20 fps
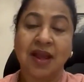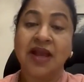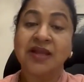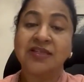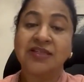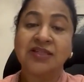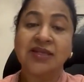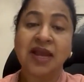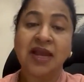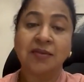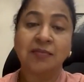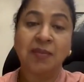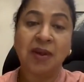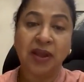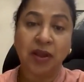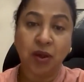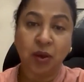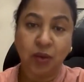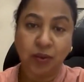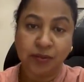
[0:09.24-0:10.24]
I stand
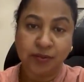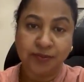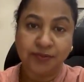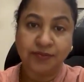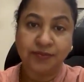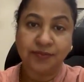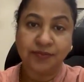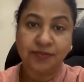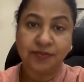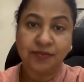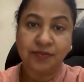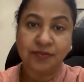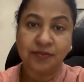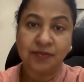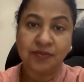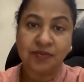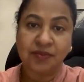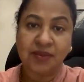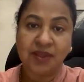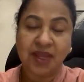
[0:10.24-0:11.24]
by you.
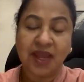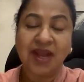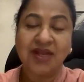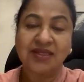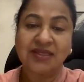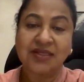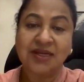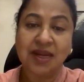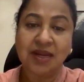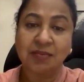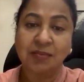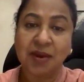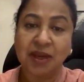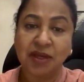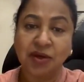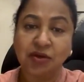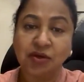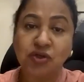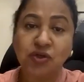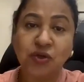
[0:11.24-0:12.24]
I stand by
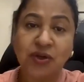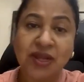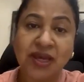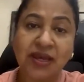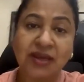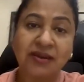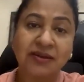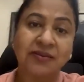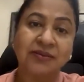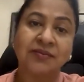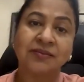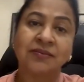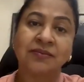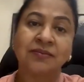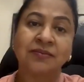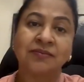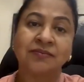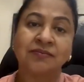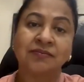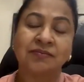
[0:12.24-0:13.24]
you today
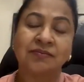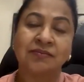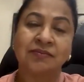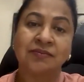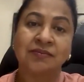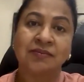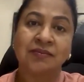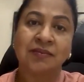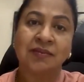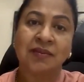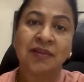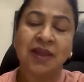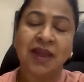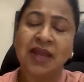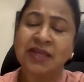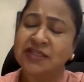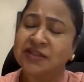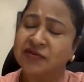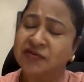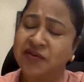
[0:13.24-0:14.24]

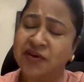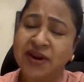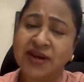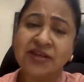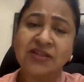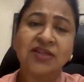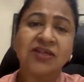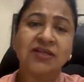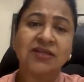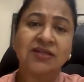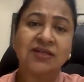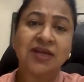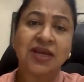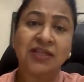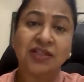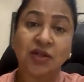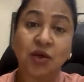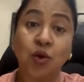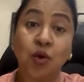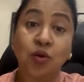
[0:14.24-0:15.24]
as a friend,
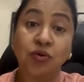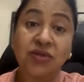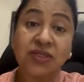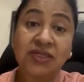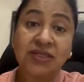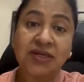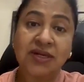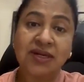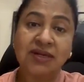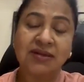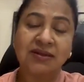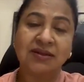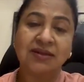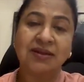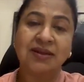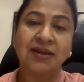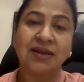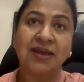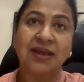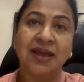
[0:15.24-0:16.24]
as a co-star,
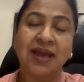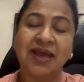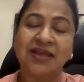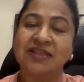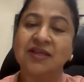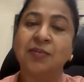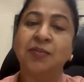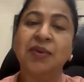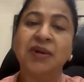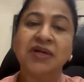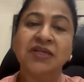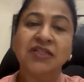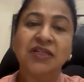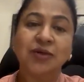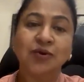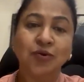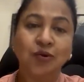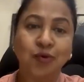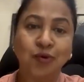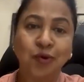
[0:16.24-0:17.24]
as a
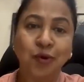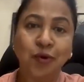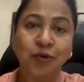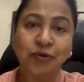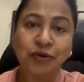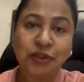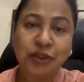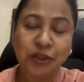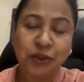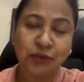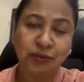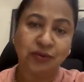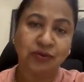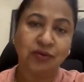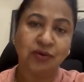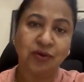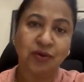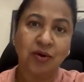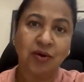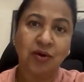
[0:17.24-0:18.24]
person who knows you
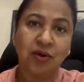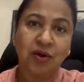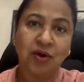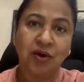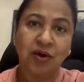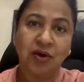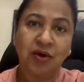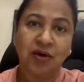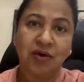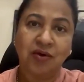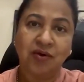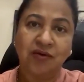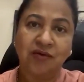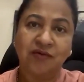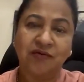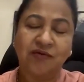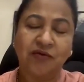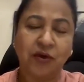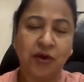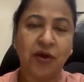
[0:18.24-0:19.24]

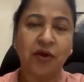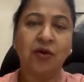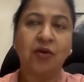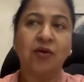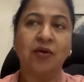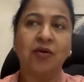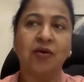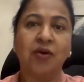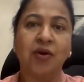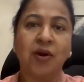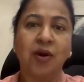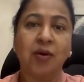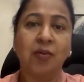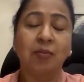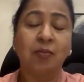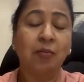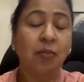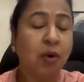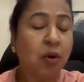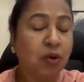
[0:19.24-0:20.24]
for your
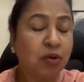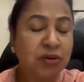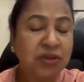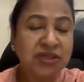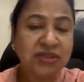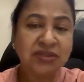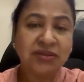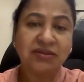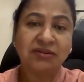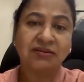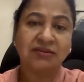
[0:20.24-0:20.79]
bold,